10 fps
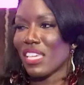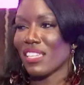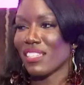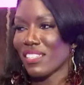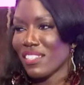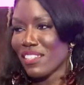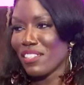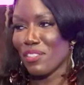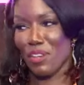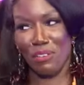thing.
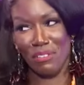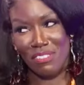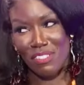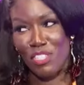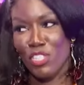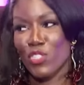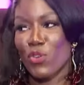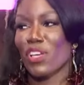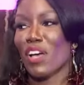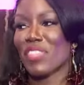You know? I know.
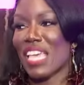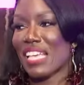Showing I, off the